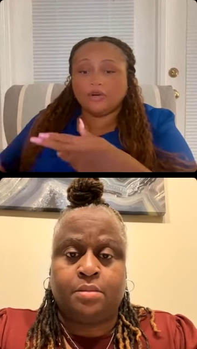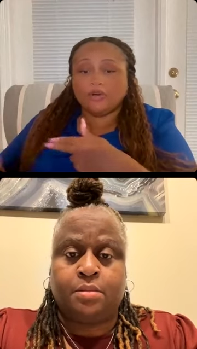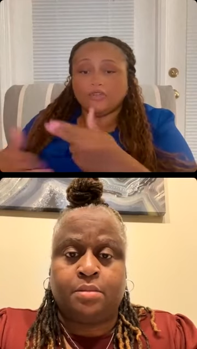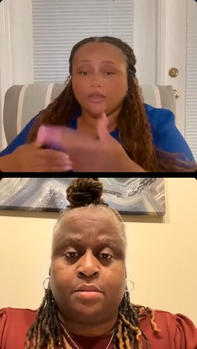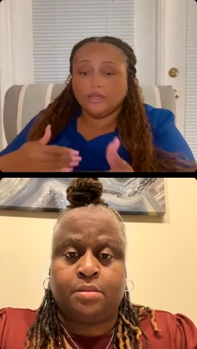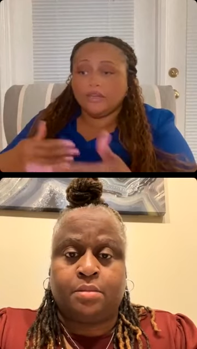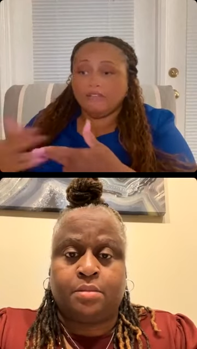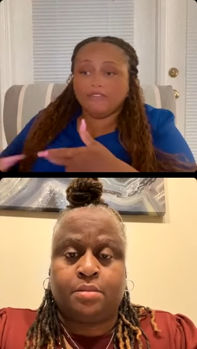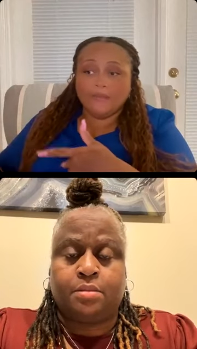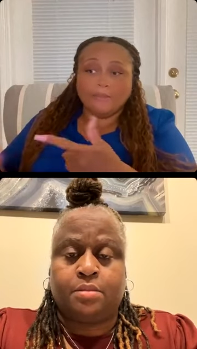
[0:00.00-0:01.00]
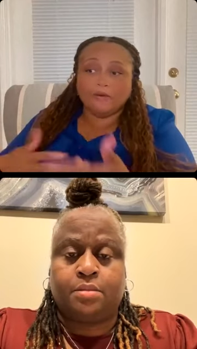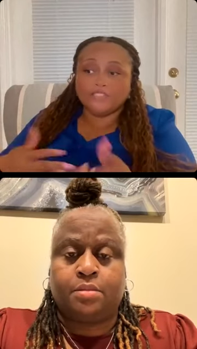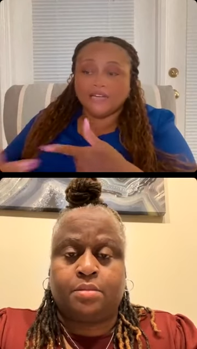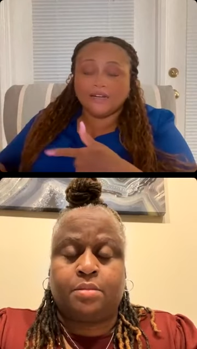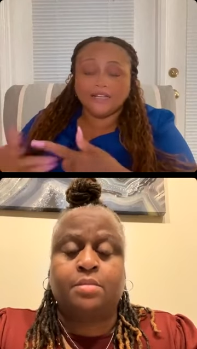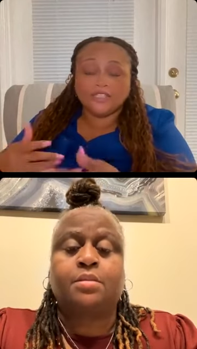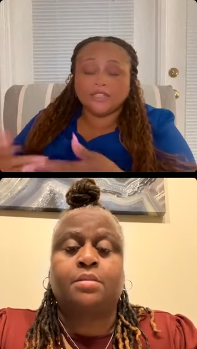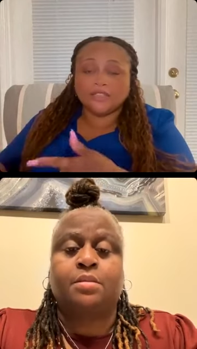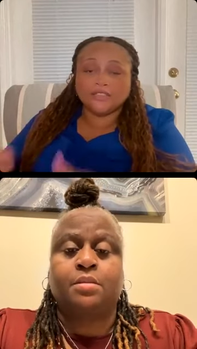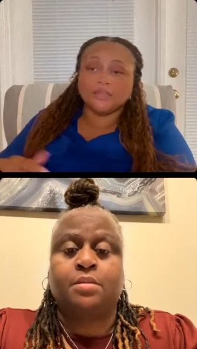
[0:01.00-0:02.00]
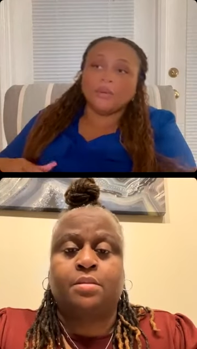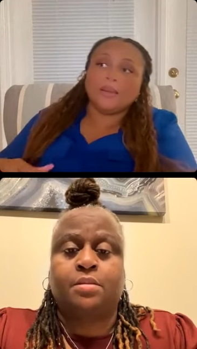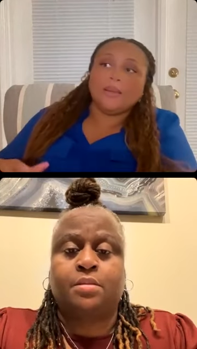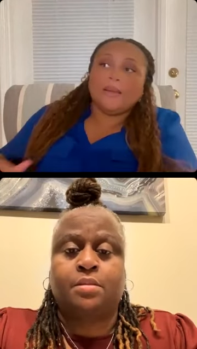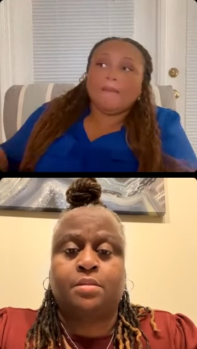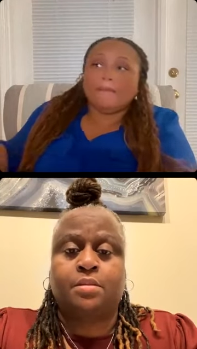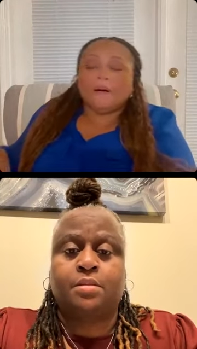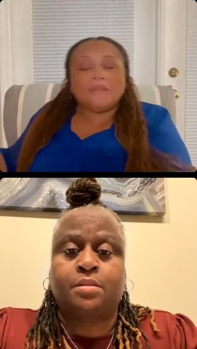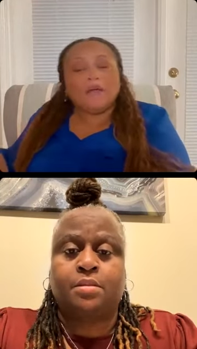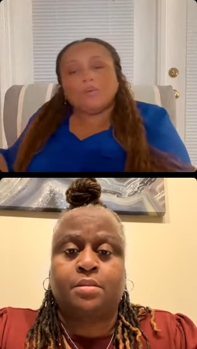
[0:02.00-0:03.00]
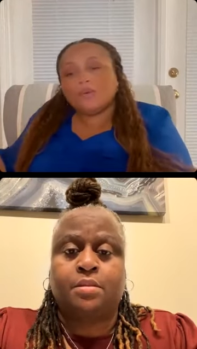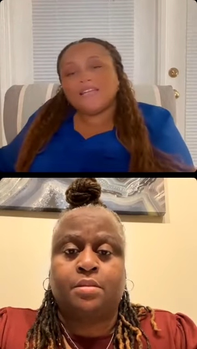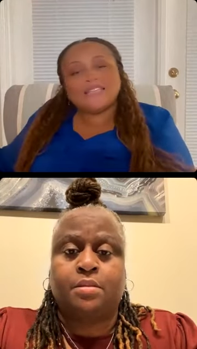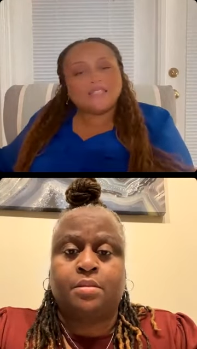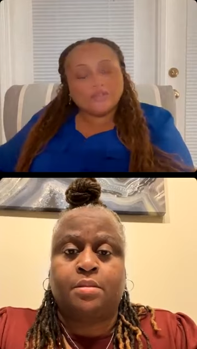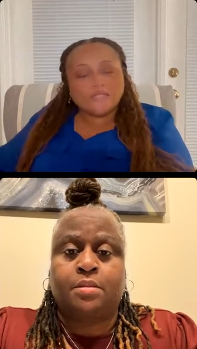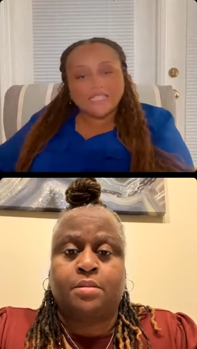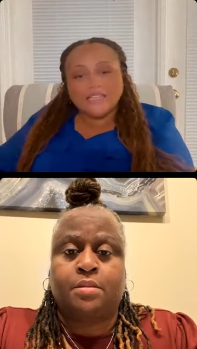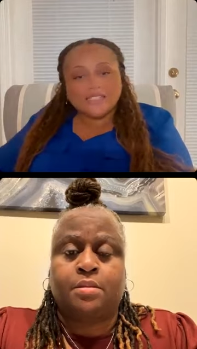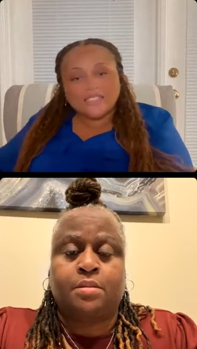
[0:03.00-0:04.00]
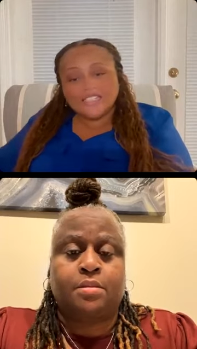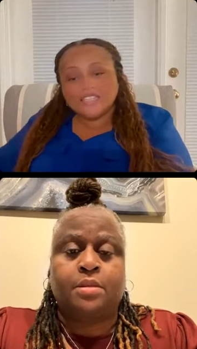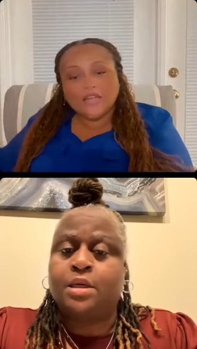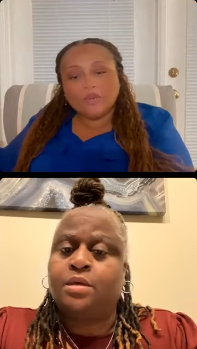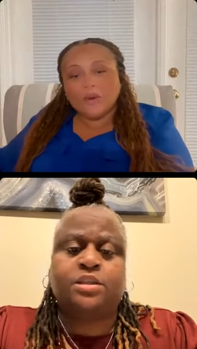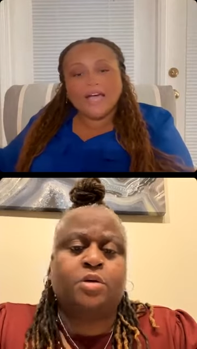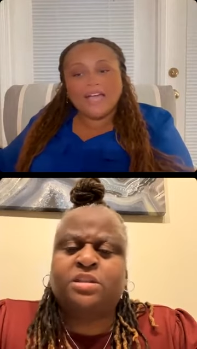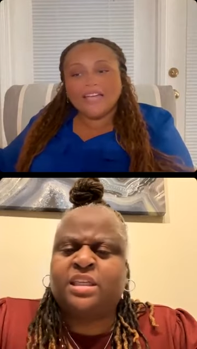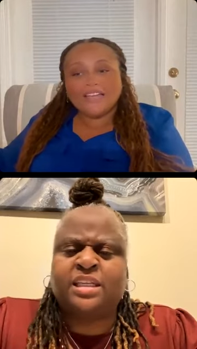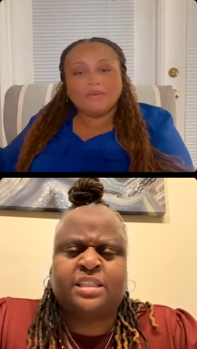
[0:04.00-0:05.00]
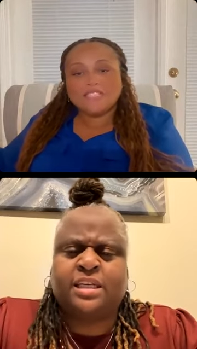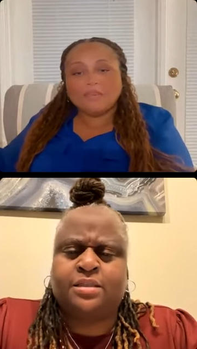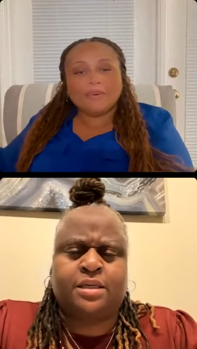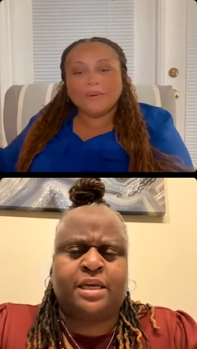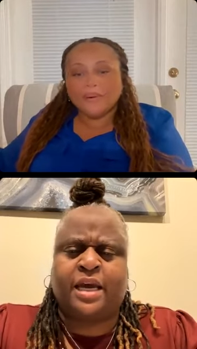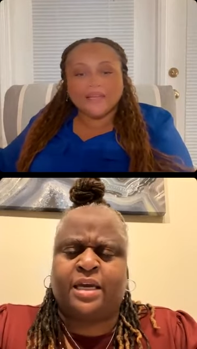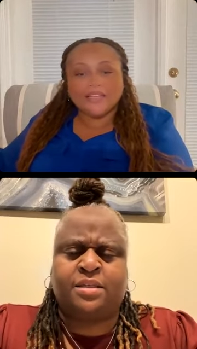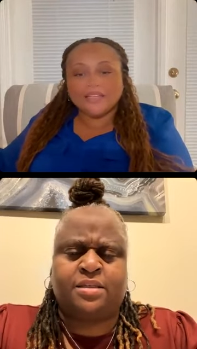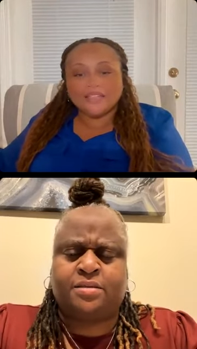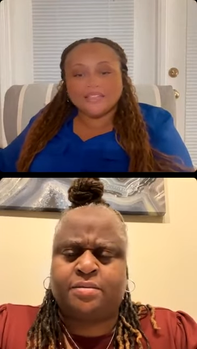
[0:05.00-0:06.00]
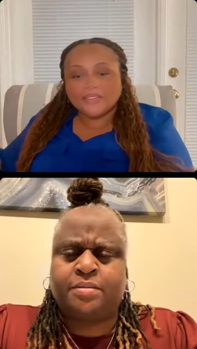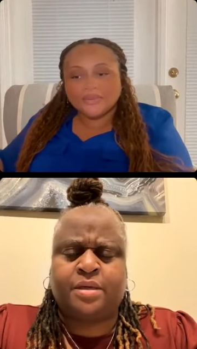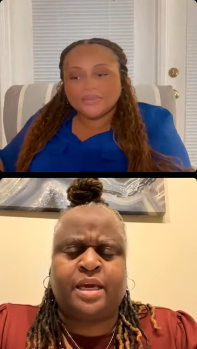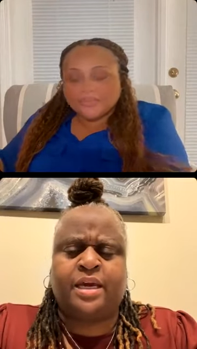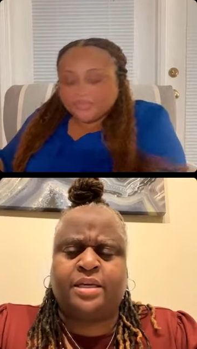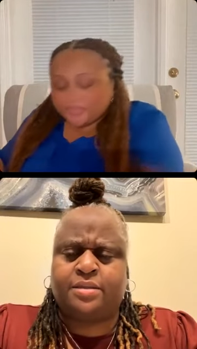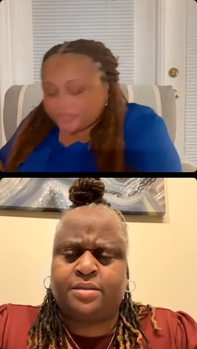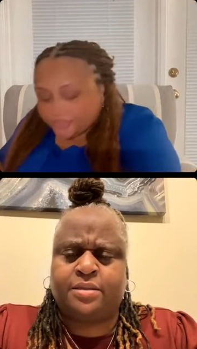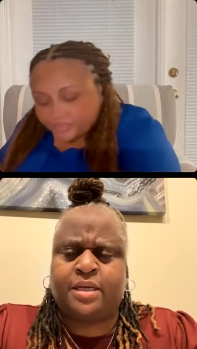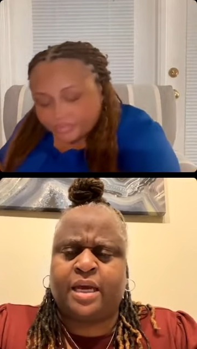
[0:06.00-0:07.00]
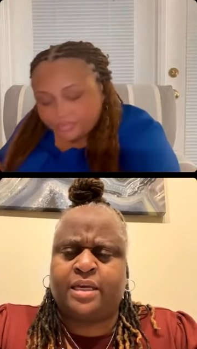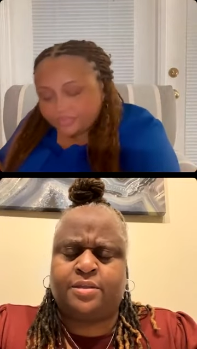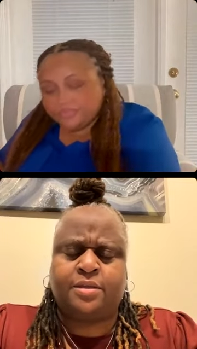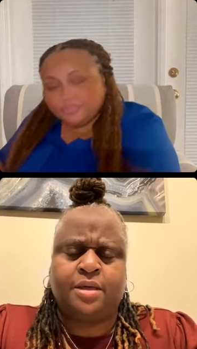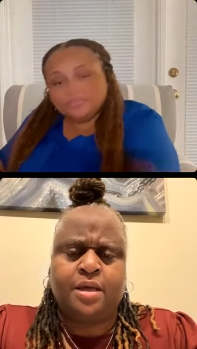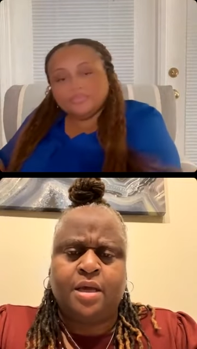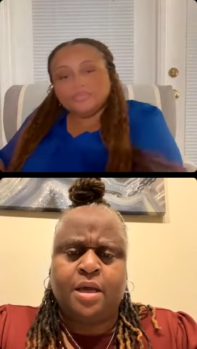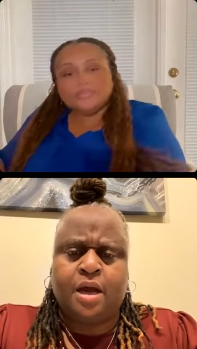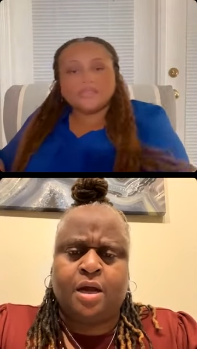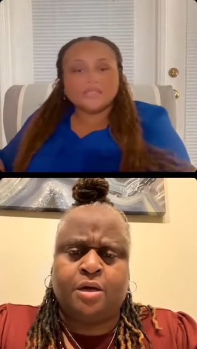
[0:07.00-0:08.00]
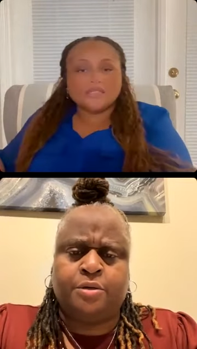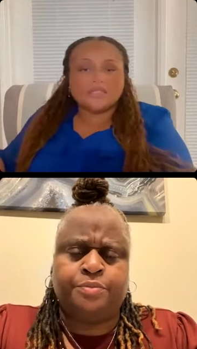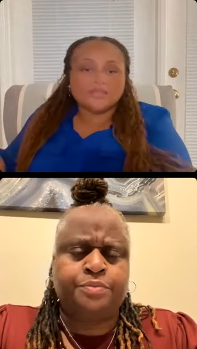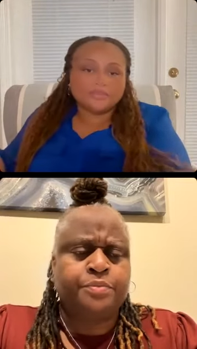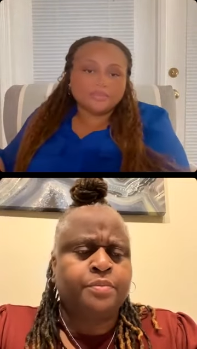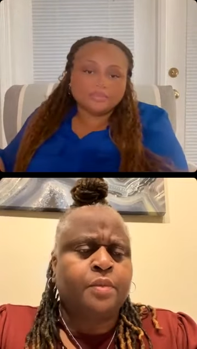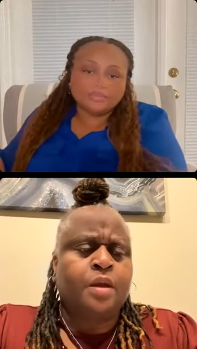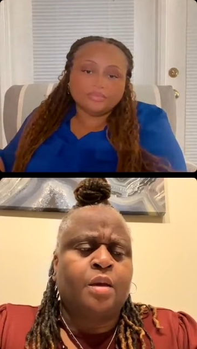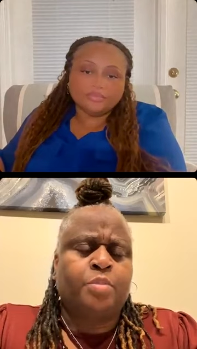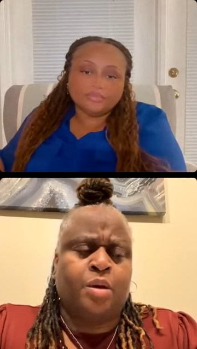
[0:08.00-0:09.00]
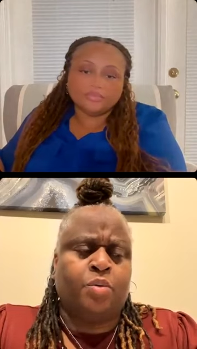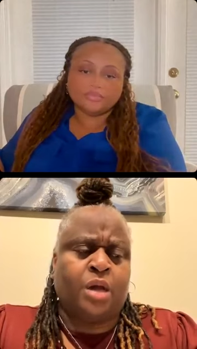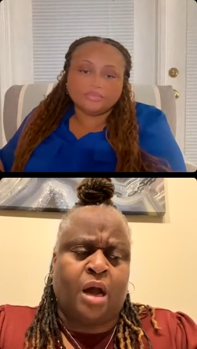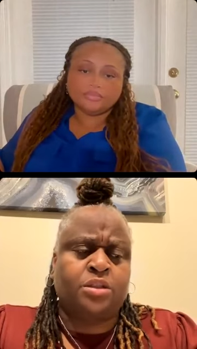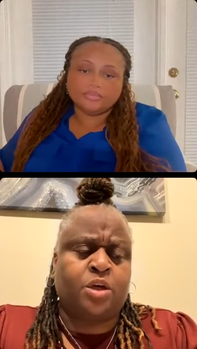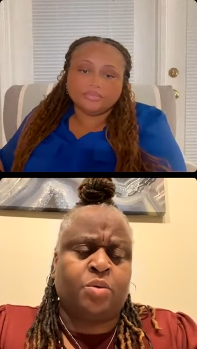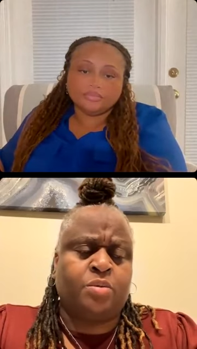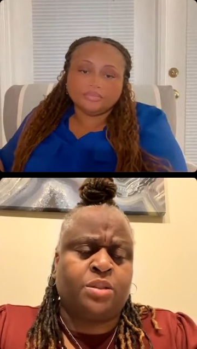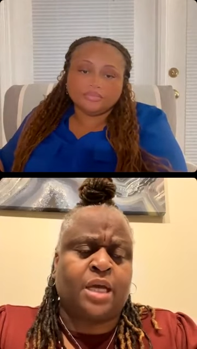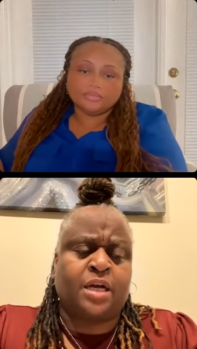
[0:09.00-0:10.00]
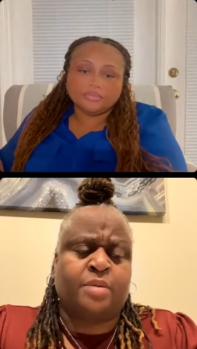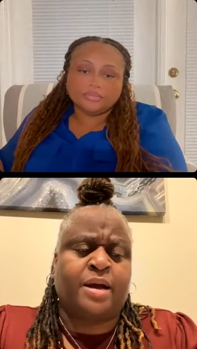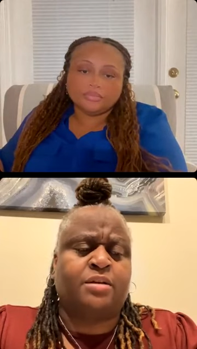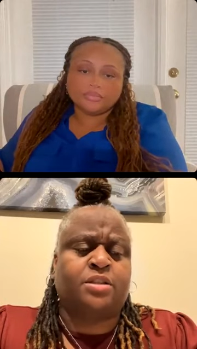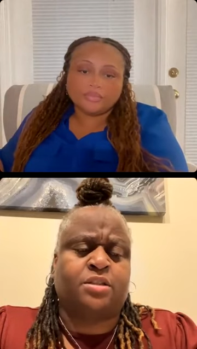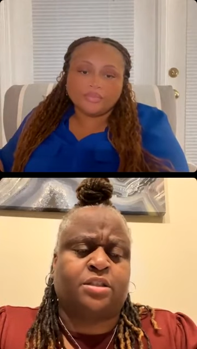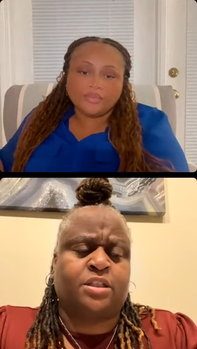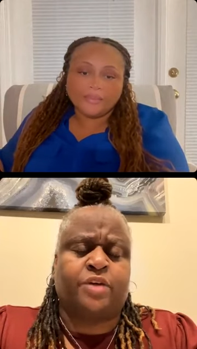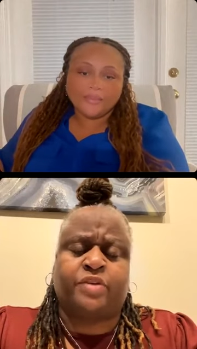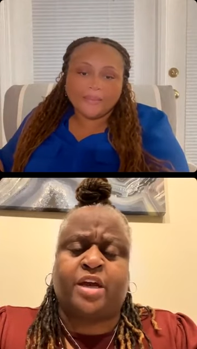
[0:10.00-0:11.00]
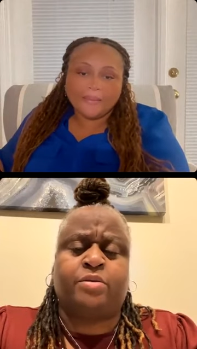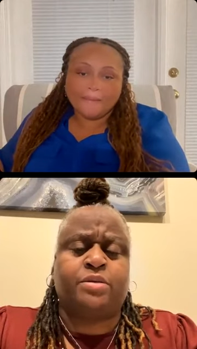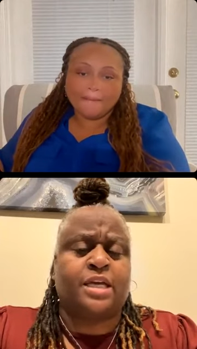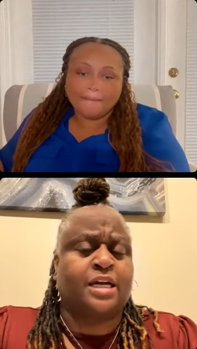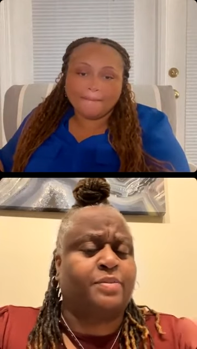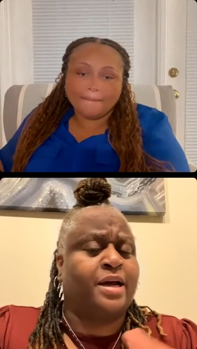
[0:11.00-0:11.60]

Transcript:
Speaker 1: know if the if they both shot at each other, but I'm like, that's so senseless. Like, why? What's the point?
Speaker 2: Yes, yes. Um, but when also when we're talking about self care, we're talking about